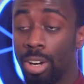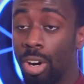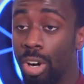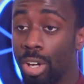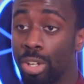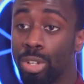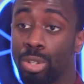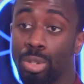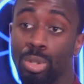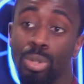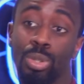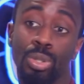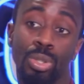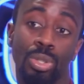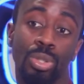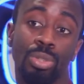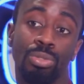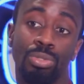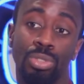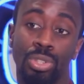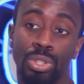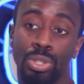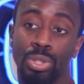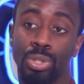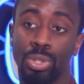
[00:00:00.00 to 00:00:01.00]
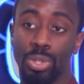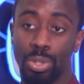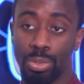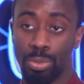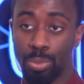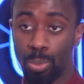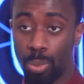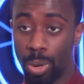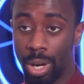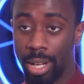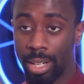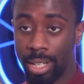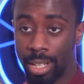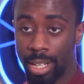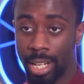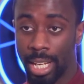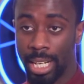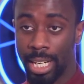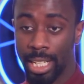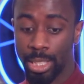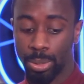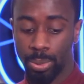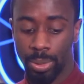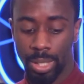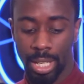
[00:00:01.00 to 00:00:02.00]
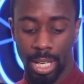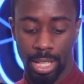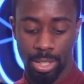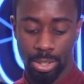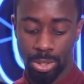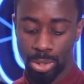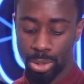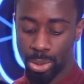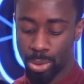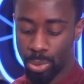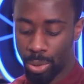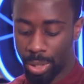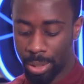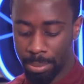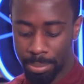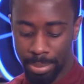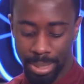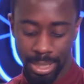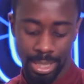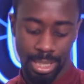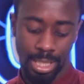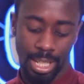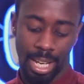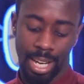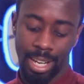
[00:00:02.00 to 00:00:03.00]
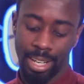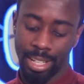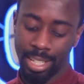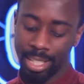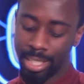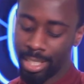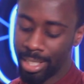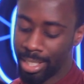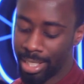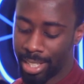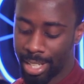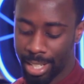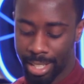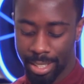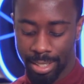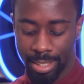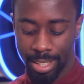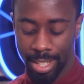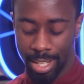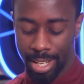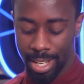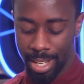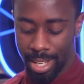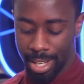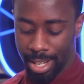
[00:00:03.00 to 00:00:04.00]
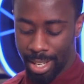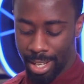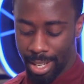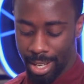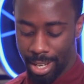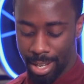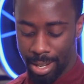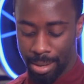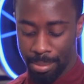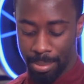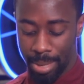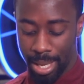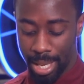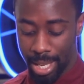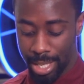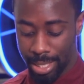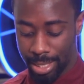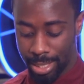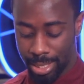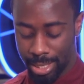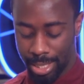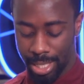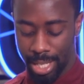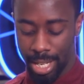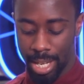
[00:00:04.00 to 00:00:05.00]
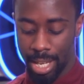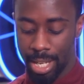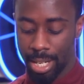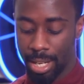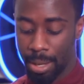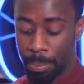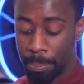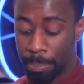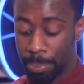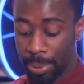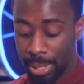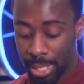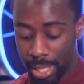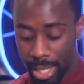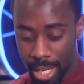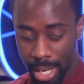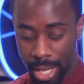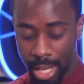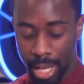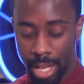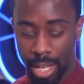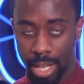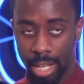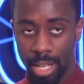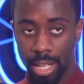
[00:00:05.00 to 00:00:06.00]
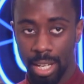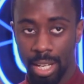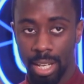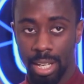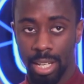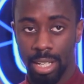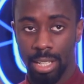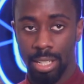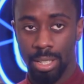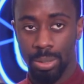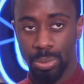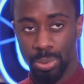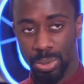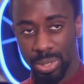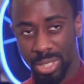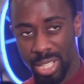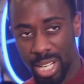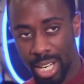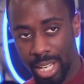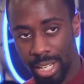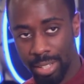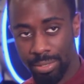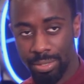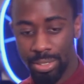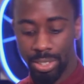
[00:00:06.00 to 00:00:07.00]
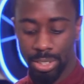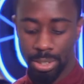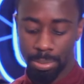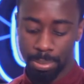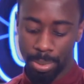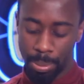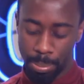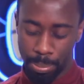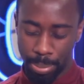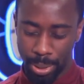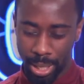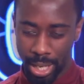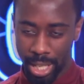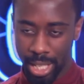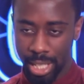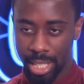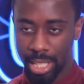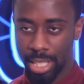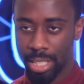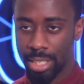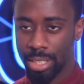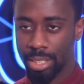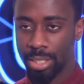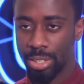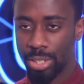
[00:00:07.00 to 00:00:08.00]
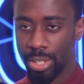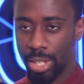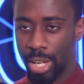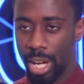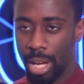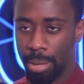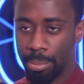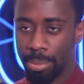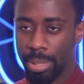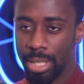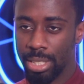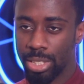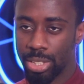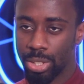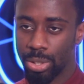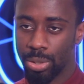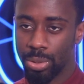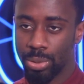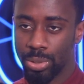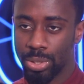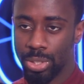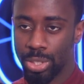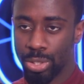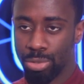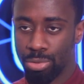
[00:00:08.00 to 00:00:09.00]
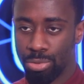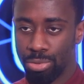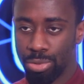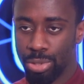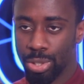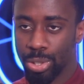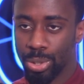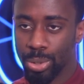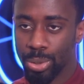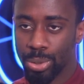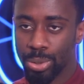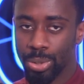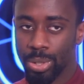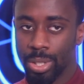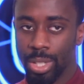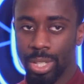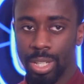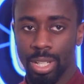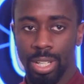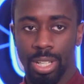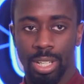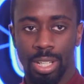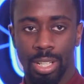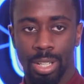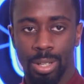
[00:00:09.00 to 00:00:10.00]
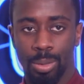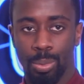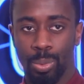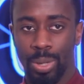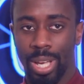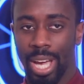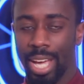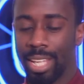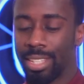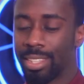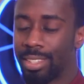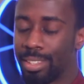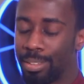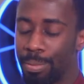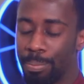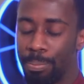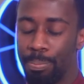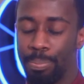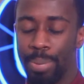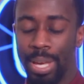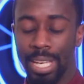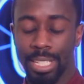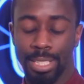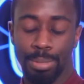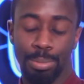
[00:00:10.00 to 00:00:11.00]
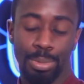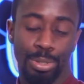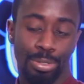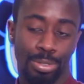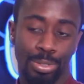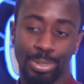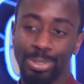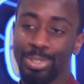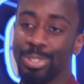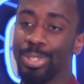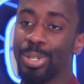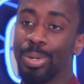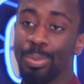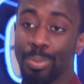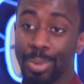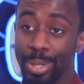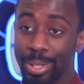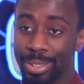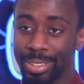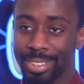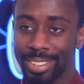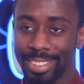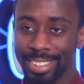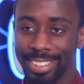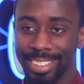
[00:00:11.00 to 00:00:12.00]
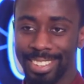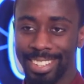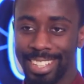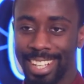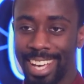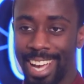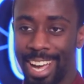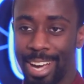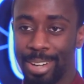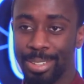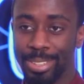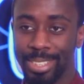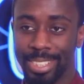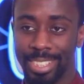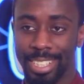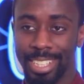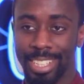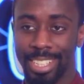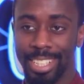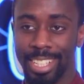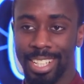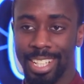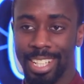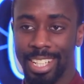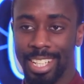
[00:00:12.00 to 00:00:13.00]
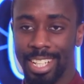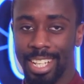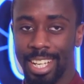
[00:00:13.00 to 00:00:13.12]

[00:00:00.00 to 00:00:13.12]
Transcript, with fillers: Ghana could have, should have won. And that's when you had Suleiman Tari, you had Essien, Appiah, he was kind of injured but playing, do you know what I mean? So there was this real, we had the best midfield in the world, I would say.